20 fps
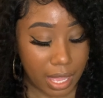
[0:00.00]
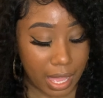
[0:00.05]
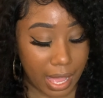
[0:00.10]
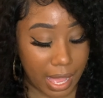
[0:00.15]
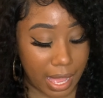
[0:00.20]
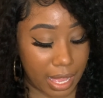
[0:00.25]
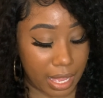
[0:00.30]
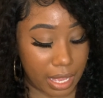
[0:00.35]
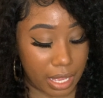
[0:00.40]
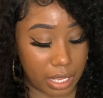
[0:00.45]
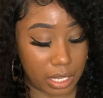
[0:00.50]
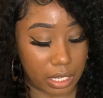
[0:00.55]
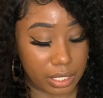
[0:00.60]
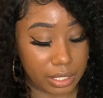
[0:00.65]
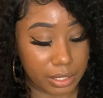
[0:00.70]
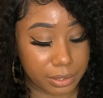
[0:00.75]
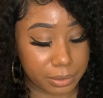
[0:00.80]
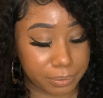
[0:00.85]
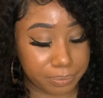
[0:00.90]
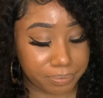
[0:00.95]

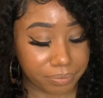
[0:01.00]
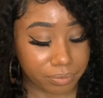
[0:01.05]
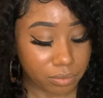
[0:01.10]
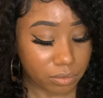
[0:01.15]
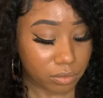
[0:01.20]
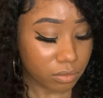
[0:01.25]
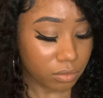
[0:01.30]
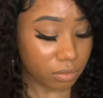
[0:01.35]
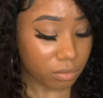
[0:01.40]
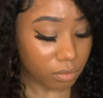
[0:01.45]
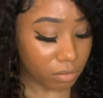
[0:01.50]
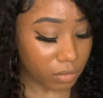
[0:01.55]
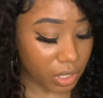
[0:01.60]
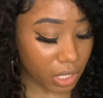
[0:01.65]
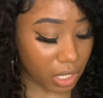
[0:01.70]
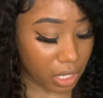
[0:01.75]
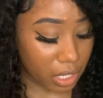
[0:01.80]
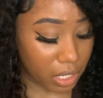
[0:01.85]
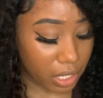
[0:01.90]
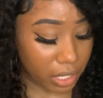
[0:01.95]
And
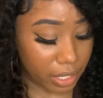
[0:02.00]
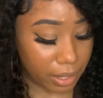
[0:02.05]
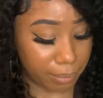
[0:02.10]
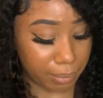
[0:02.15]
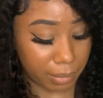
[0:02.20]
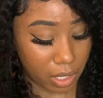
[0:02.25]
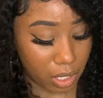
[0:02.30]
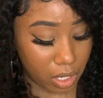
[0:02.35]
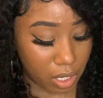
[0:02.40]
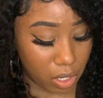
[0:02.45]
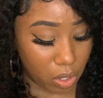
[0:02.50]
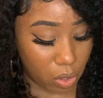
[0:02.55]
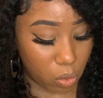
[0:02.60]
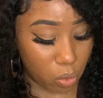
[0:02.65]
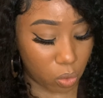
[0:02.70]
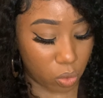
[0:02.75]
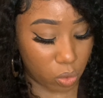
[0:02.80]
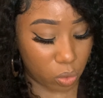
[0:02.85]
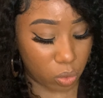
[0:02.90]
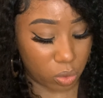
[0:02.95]

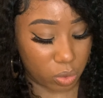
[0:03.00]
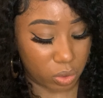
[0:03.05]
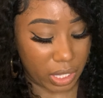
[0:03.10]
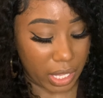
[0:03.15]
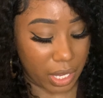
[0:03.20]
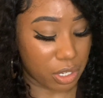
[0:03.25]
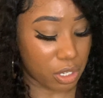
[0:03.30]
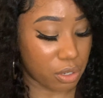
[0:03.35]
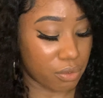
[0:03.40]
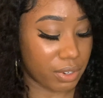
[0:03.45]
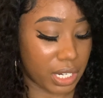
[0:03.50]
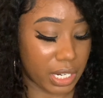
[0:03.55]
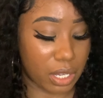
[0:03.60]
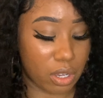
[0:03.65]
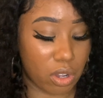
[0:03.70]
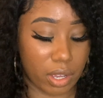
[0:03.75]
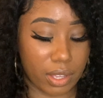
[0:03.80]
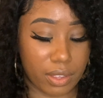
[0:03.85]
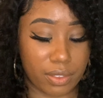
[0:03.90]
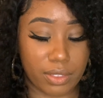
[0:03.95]
all that you really
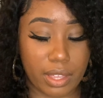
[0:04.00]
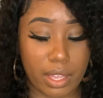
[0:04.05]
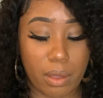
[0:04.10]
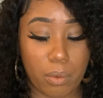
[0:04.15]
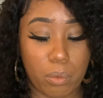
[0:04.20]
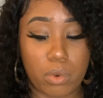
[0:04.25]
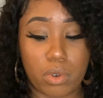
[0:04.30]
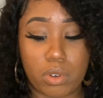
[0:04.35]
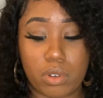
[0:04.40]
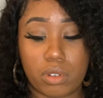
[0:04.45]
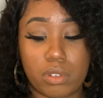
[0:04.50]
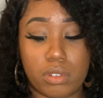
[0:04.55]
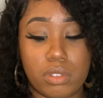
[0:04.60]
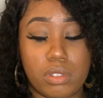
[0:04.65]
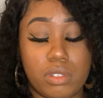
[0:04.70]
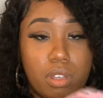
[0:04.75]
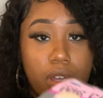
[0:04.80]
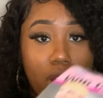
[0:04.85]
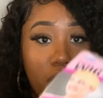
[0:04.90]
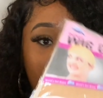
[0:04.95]
got in there
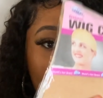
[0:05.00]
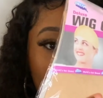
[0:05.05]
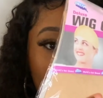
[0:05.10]
was